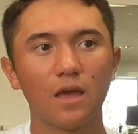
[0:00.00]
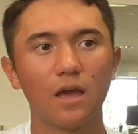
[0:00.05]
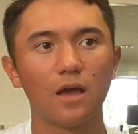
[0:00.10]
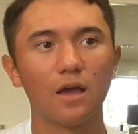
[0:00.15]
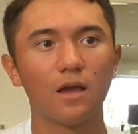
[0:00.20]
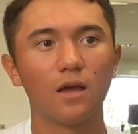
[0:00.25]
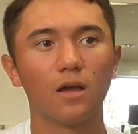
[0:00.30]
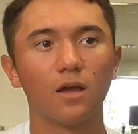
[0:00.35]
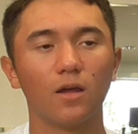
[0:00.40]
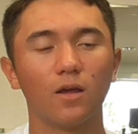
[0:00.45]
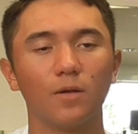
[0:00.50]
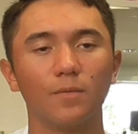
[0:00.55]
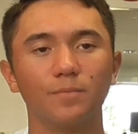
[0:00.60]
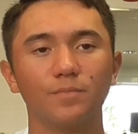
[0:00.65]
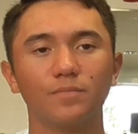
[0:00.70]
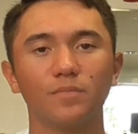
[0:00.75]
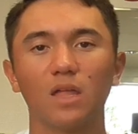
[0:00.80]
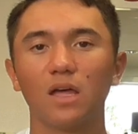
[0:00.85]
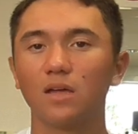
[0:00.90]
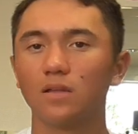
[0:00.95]

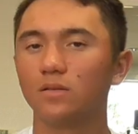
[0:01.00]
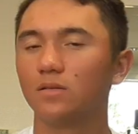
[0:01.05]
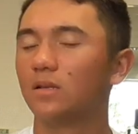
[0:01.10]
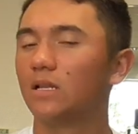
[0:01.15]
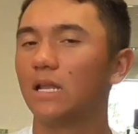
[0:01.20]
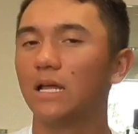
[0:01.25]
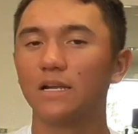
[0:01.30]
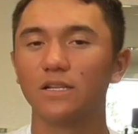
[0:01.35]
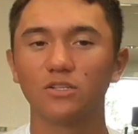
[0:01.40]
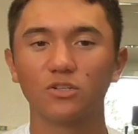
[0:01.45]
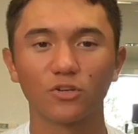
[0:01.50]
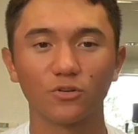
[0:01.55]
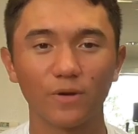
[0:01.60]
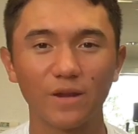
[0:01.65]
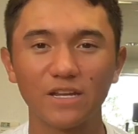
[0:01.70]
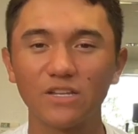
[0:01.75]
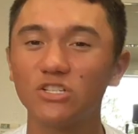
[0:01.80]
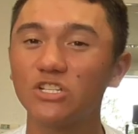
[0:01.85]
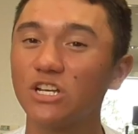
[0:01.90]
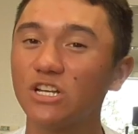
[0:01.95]
not a lot of
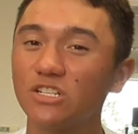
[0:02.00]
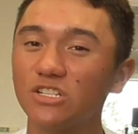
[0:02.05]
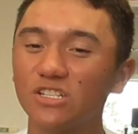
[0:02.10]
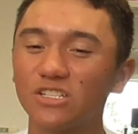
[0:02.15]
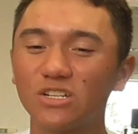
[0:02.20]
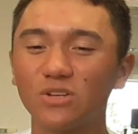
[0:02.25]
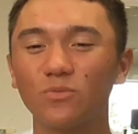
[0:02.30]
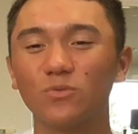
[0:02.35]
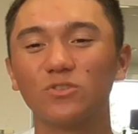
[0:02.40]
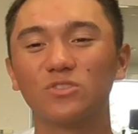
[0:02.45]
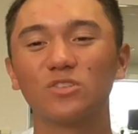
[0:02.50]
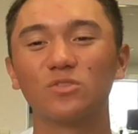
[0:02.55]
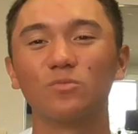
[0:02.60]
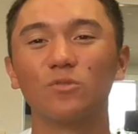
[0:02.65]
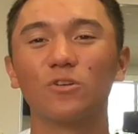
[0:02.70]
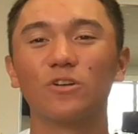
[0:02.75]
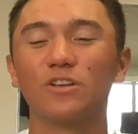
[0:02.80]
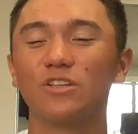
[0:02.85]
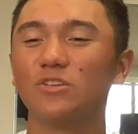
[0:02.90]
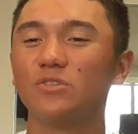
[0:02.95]
terrain changes because
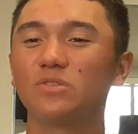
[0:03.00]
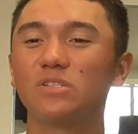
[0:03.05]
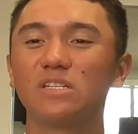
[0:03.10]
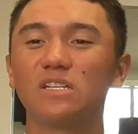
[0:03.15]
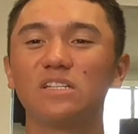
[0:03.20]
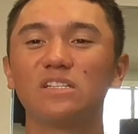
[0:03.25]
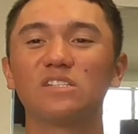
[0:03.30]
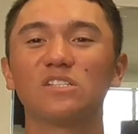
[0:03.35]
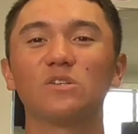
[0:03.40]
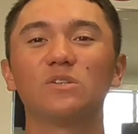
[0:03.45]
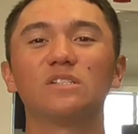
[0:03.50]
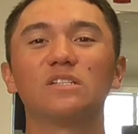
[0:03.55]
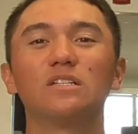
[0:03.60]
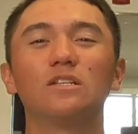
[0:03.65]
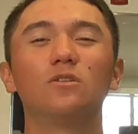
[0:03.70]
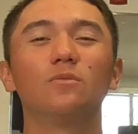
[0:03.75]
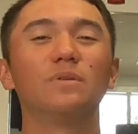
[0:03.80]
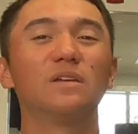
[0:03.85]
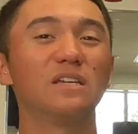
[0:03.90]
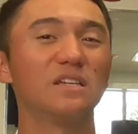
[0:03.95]
we're in Houston, so it's a
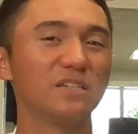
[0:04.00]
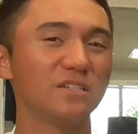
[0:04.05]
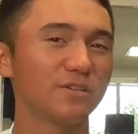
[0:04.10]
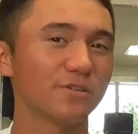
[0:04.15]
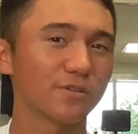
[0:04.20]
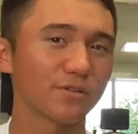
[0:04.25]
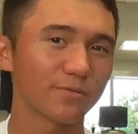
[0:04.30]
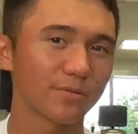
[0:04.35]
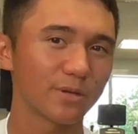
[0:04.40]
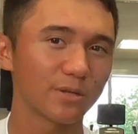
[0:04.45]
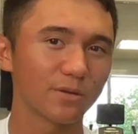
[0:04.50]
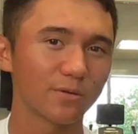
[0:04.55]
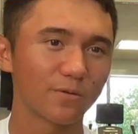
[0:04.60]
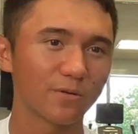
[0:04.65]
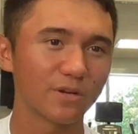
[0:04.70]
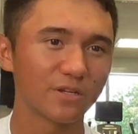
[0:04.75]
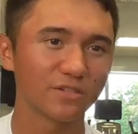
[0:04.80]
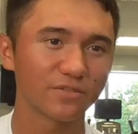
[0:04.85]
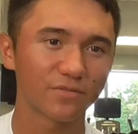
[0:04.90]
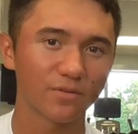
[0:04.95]
little bit easier to read the
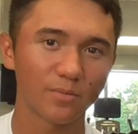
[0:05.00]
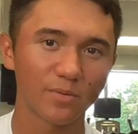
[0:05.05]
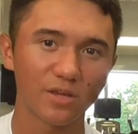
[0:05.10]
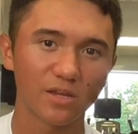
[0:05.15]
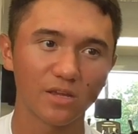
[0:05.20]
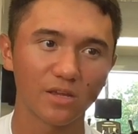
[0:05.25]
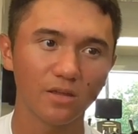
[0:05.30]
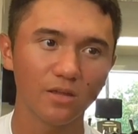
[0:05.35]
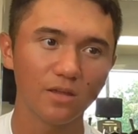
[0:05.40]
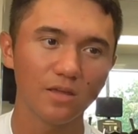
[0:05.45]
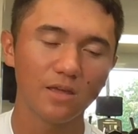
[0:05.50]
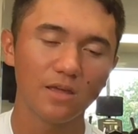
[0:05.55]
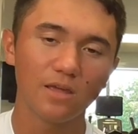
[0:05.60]
greens for me.